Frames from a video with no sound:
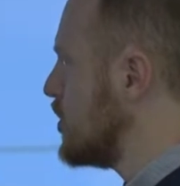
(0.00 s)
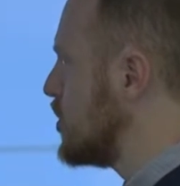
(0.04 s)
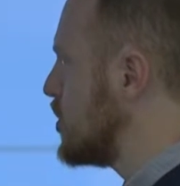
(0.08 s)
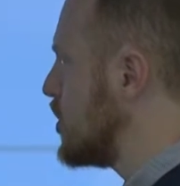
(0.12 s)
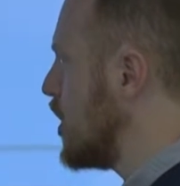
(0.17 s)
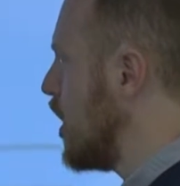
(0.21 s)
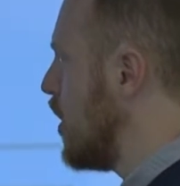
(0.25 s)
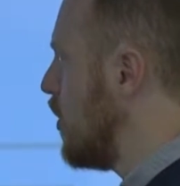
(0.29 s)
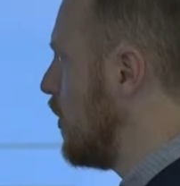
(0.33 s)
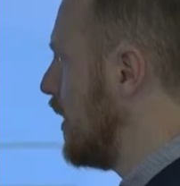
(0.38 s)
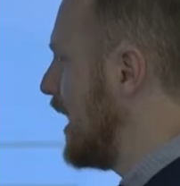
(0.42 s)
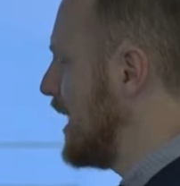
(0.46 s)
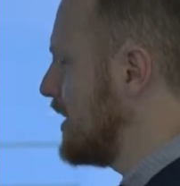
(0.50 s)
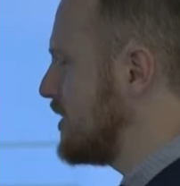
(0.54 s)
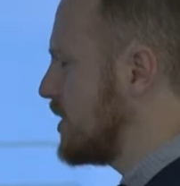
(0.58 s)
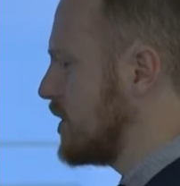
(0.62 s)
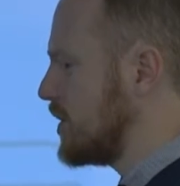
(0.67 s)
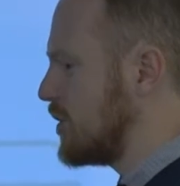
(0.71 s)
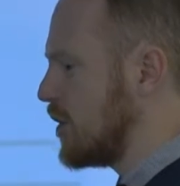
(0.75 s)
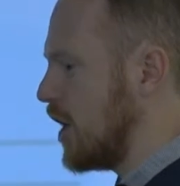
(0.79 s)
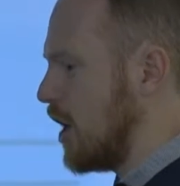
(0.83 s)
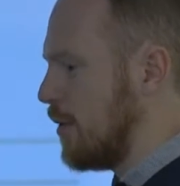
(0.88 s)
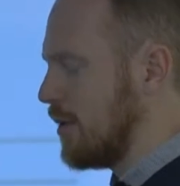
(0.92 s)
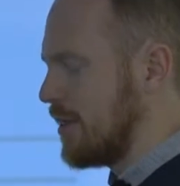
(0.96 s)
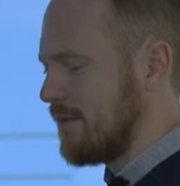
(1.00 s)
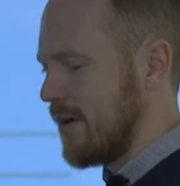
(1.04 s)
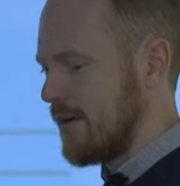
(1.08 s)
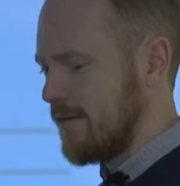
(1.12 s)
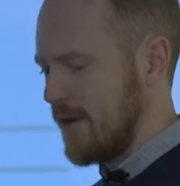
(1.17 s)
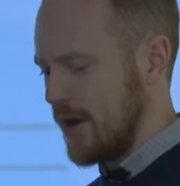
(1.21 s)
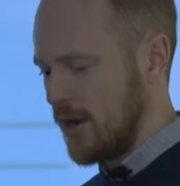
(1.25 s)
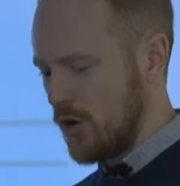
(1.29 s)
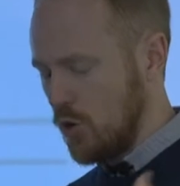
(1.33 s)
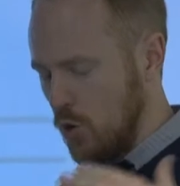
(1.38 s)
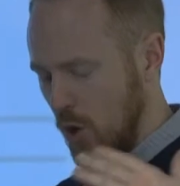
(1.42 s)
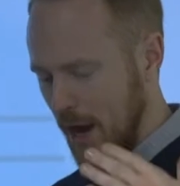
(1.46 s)
So let's just start with a very,
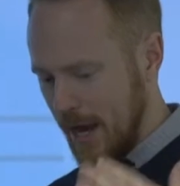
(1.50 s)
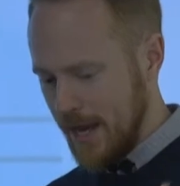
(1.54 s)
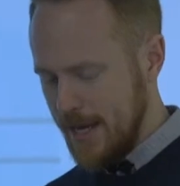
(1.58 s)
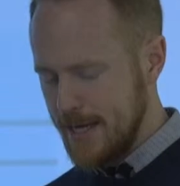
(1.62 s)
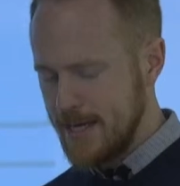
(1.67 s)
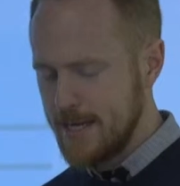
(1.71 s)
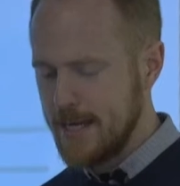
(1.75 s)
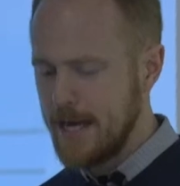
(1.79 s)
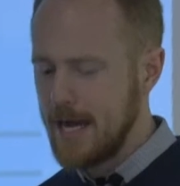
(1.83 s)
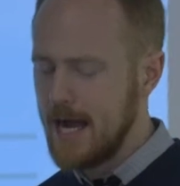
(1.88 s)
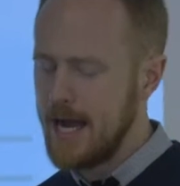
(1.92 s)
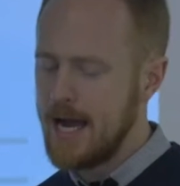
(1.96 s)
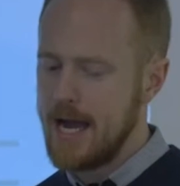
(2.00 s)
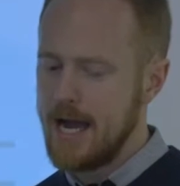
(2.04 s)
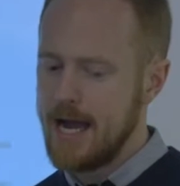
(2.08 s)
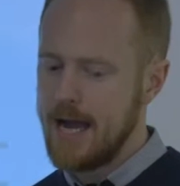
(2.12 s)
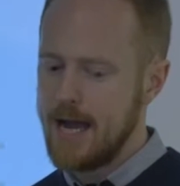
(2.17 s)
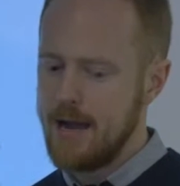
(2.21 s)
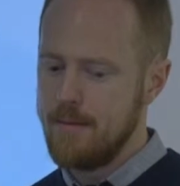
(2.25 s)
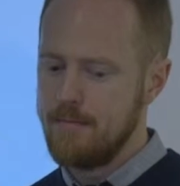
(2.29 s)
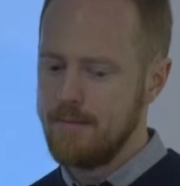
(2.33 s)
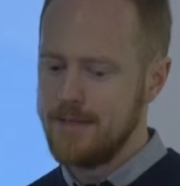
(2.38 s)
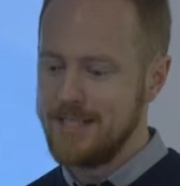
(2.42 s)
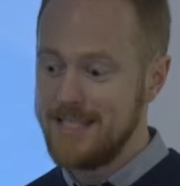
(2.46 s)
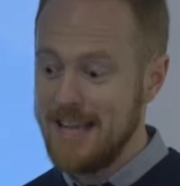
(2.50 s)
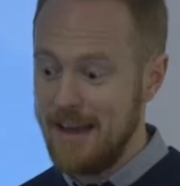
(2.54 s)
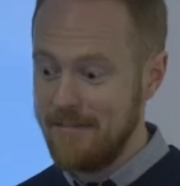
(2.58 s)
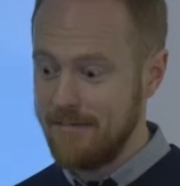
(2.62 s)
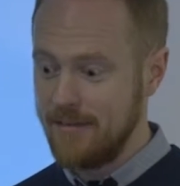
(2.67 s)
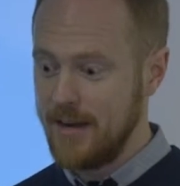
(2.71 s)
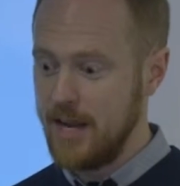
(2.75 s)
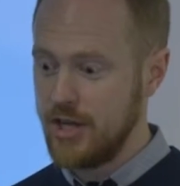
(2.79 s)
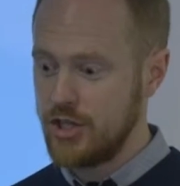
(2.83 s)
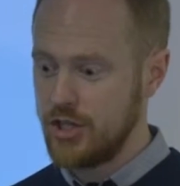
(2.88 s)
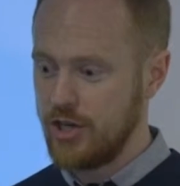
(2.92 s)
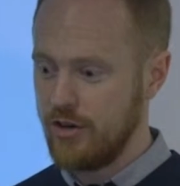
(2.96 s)
very quick
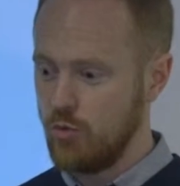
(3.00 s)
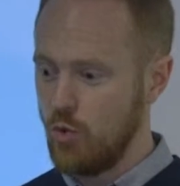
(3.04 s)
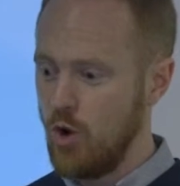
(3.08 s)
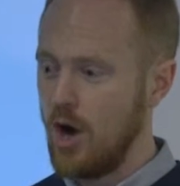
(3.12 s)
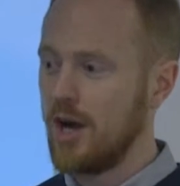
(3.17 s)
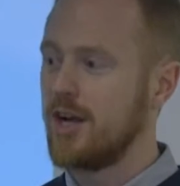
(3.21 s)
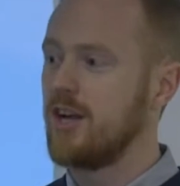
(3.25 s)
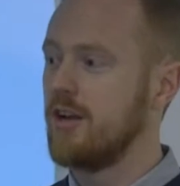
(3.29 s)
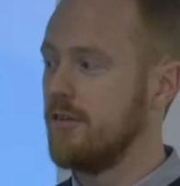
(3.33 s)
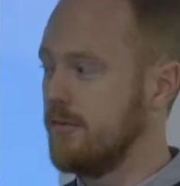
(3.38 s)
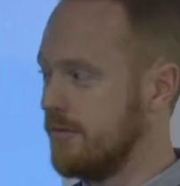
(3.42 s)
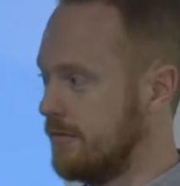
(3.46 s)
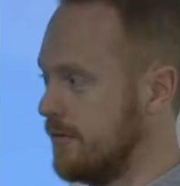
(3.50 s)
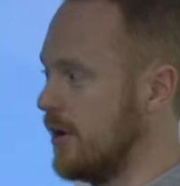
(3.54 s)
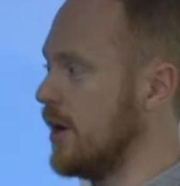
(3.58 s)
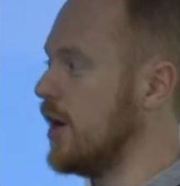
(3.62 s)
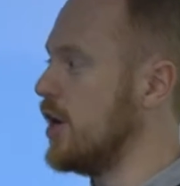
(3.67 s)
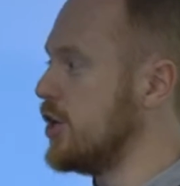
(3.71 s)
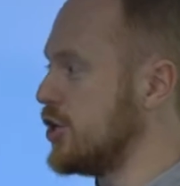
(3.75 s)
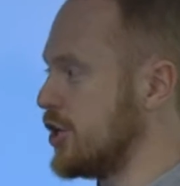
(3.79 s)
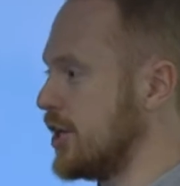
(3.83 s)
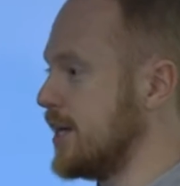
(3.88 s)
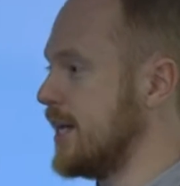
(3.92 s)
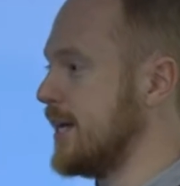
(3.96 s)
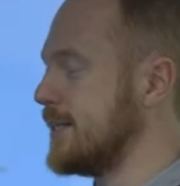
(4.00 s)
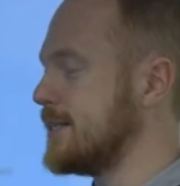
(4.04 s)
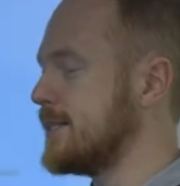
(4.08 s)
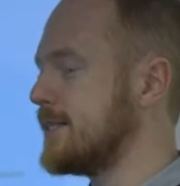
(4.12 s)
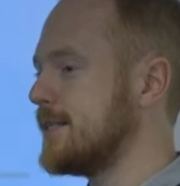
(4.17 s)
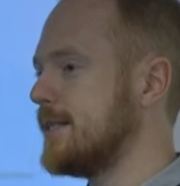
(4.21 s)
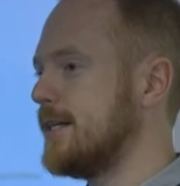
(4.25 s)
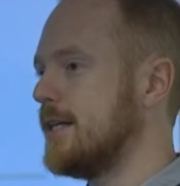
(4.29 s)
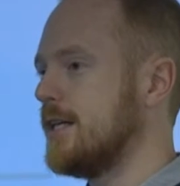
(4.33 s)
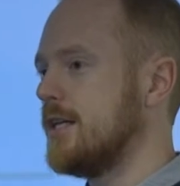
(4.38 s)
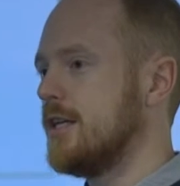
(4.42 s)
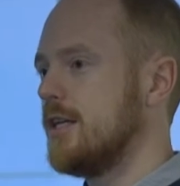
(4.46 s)
definition of what a conversion
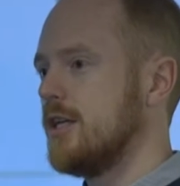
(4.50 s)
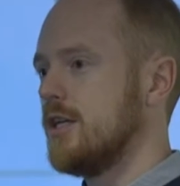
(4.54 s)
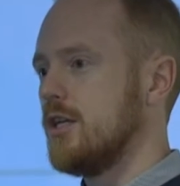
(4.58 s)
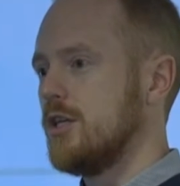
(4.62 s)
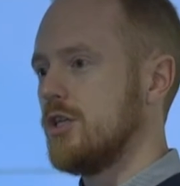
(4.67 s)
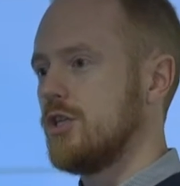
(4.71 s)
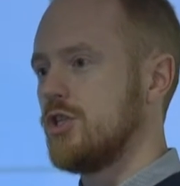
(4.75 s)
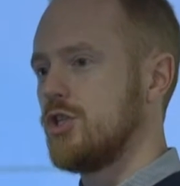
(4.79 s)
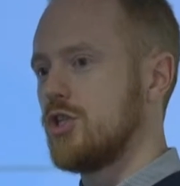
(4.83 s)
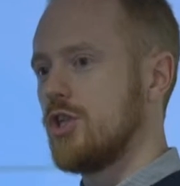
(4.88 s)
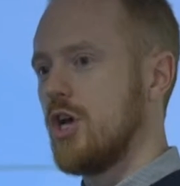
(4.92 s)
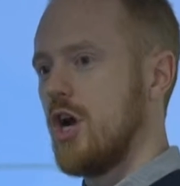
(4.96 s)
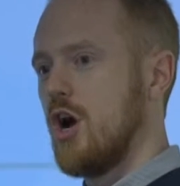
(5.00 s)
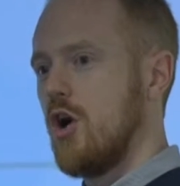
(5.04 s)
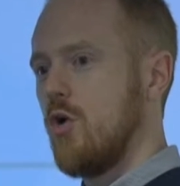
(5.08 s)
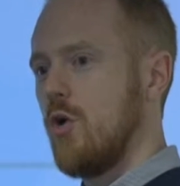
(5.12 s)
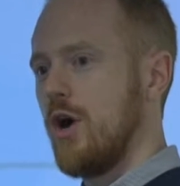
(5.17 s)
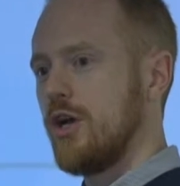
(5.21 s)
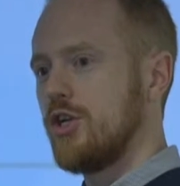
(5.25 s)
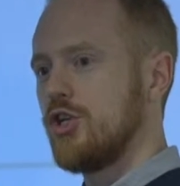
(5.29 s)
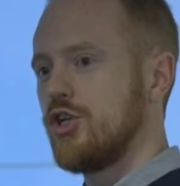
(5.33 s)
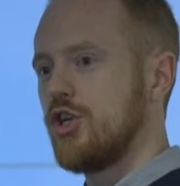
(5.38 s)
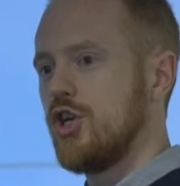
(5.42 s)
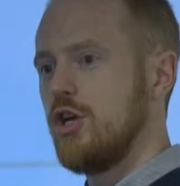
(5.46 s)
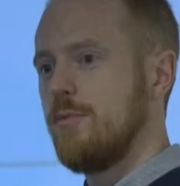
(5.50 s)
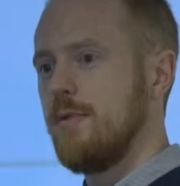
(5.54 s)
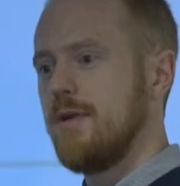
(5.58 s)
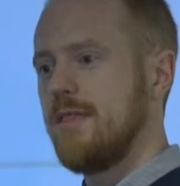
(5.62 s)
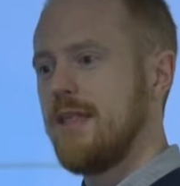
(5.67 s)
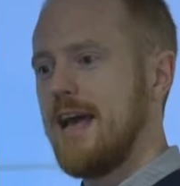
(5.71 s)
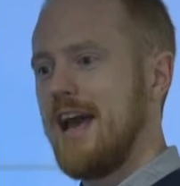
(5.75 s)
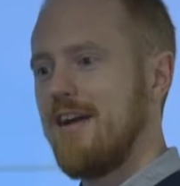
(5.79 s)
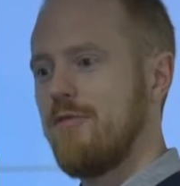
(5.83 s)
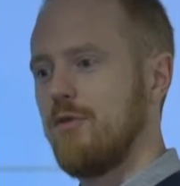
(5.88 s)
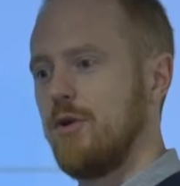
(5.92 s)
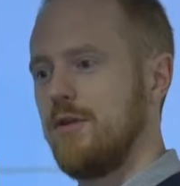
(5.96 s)
is. So
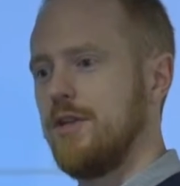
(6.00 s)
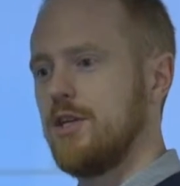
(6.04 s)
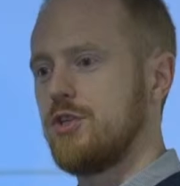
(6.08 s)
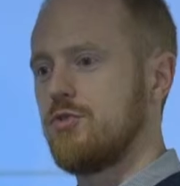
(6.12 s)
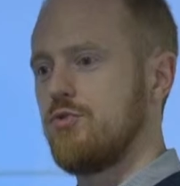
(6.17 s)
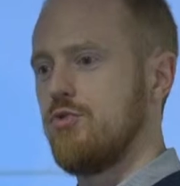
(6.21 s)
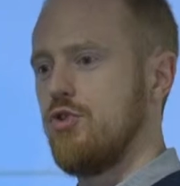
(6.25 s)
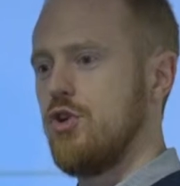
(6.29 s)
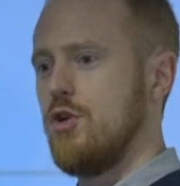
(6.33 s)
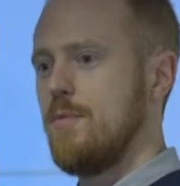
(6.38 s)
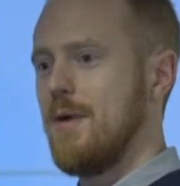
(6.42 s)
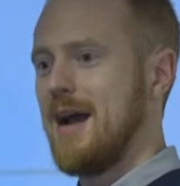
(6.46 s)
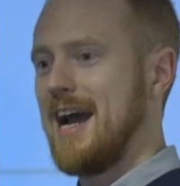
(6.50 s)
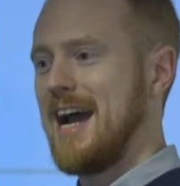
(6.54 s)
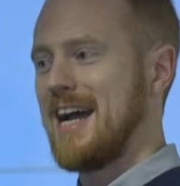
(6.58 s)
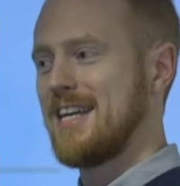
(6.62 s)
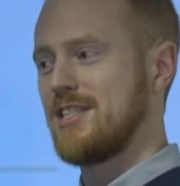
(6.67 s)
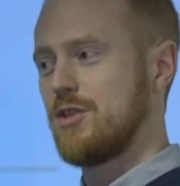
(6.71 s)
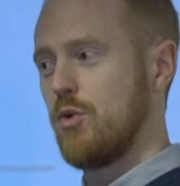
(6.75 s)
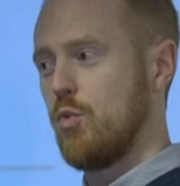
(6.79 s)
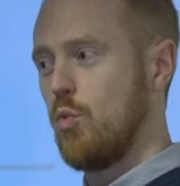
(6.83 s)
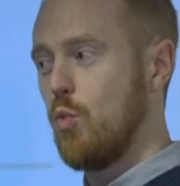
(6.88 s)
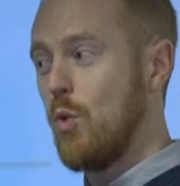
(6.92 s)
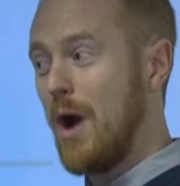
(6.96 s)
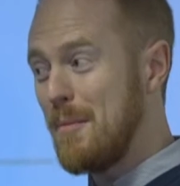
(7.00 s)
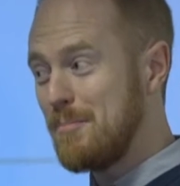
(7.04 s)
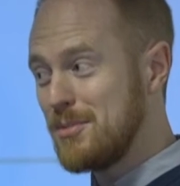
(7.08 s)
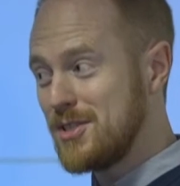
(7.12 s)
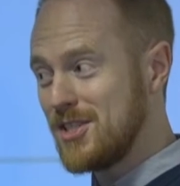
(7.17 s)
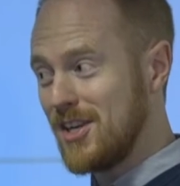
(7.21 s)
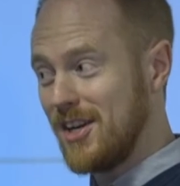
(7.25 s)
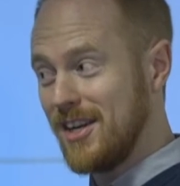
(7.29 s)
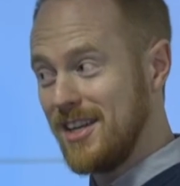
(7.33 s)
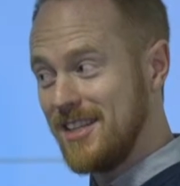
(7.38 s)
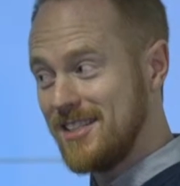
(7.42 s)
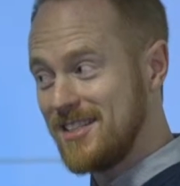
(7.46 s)
assuming that everyone in this room has a
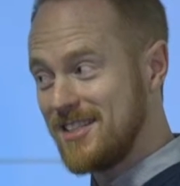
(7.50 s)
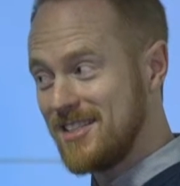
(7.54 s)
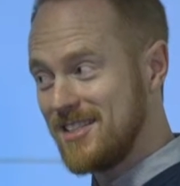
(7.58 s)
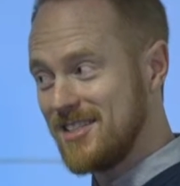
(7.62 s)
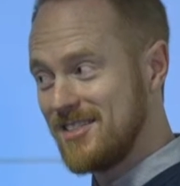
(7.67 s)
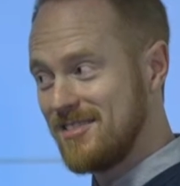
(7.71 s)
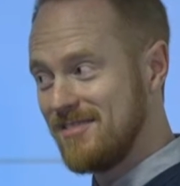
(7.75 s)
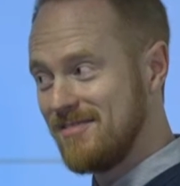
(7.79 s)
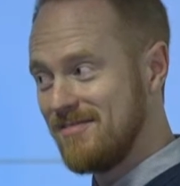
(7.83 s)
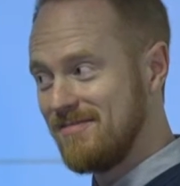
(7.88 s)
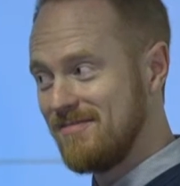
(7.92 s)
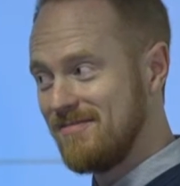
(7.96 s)
website,